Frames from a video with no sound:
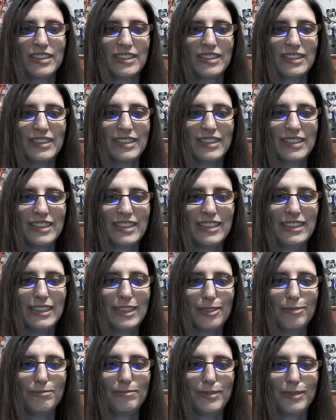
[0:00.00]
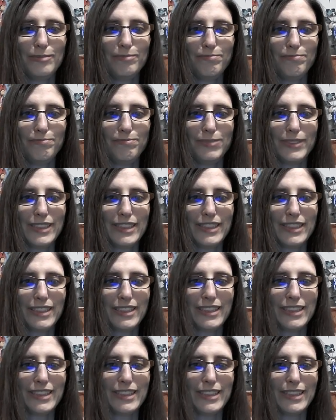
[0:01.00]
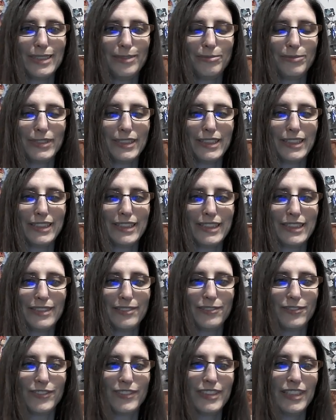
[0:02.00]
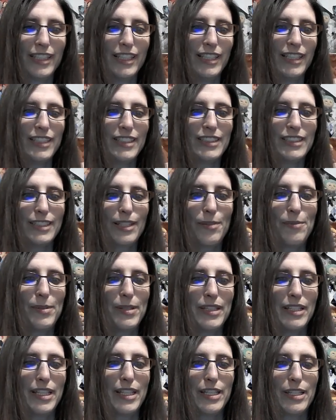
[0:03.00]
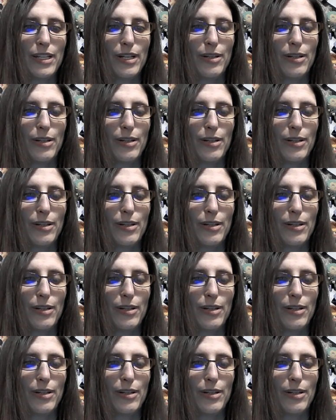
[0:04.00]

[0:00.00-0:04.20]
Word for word: Oh, snapping back a step, step. Something like,